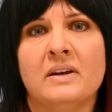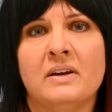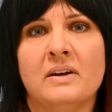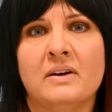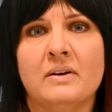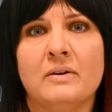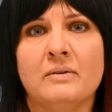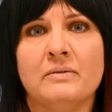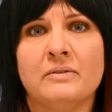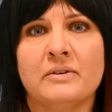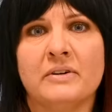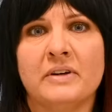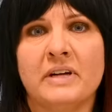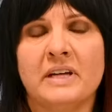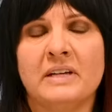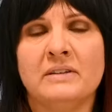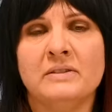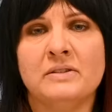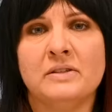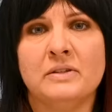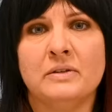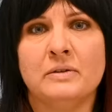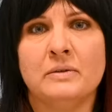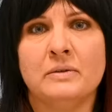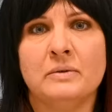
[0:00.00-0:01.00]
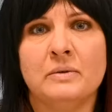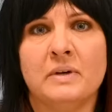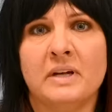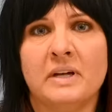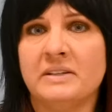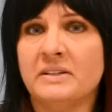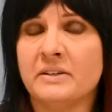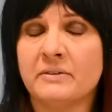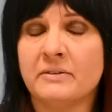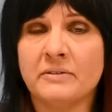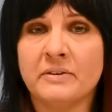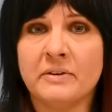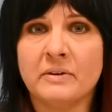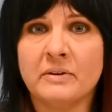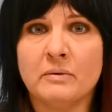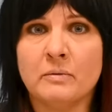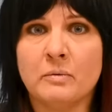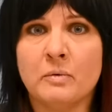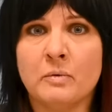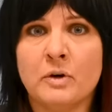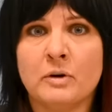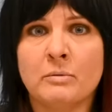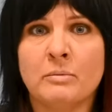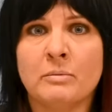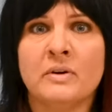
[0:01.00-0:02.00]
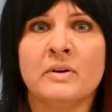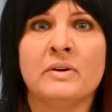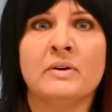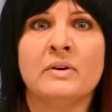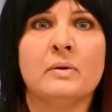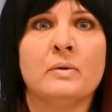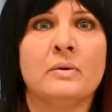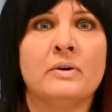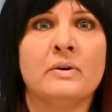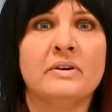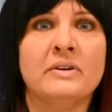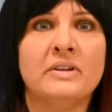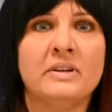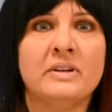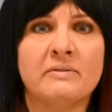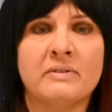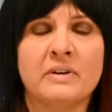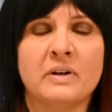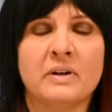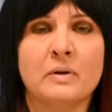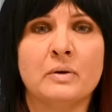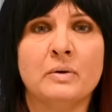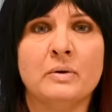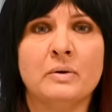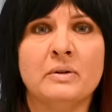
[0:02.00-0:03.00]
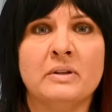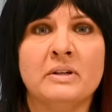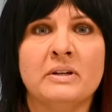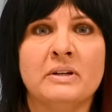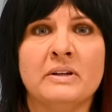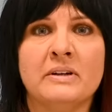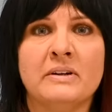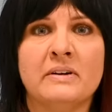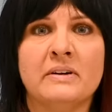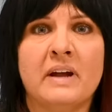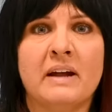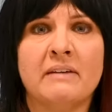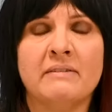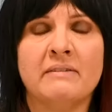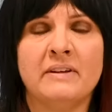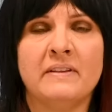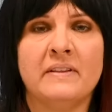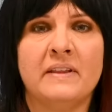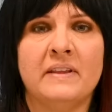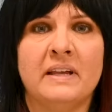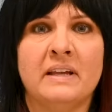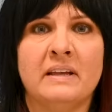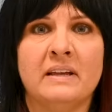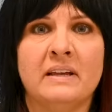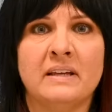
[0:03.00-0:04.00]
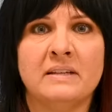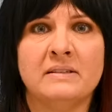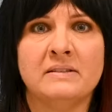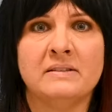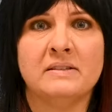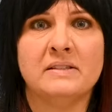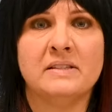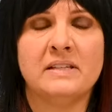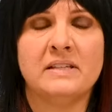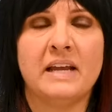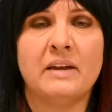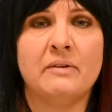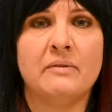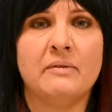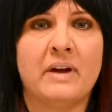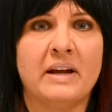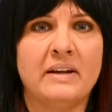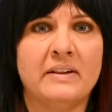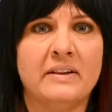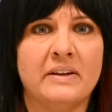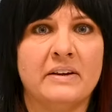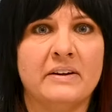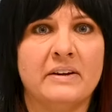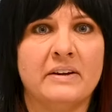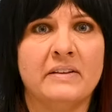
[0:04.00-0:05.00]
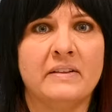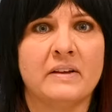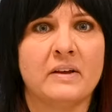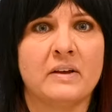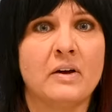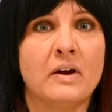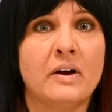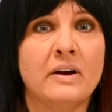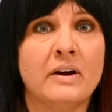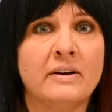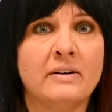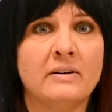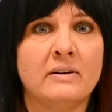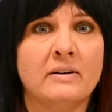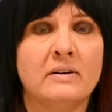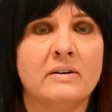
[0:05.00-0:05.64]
over into a different warmer or a different cooler. Everything can stay right there in the cart